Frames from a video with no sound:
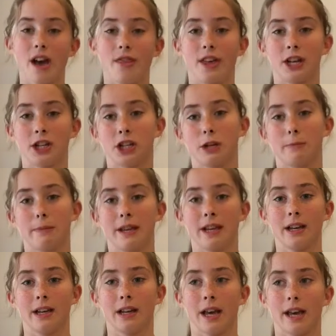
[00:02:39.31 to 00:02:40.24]
this should
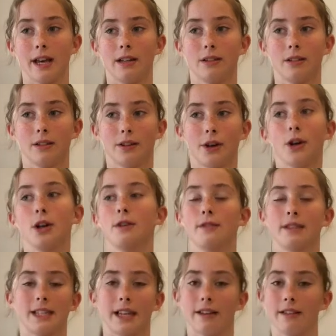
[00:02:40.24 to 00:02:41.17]
be like
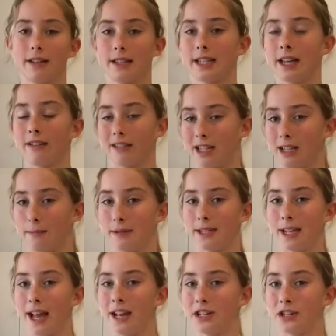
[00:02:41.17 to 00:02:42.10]
over
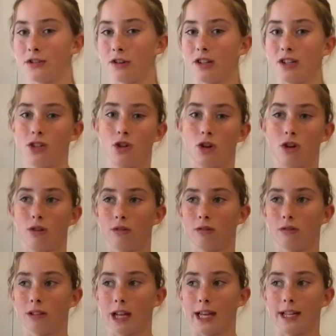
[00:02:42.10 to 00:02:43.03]
70%, so it's
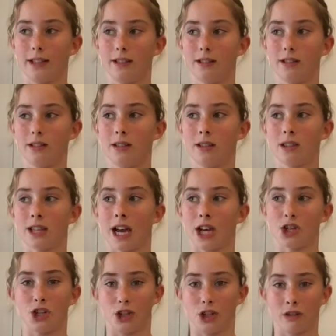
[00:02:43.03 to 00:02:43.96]
not like
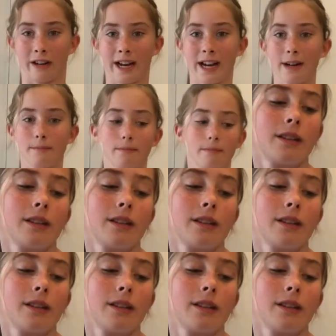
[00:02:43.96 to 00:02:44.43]
that sugary.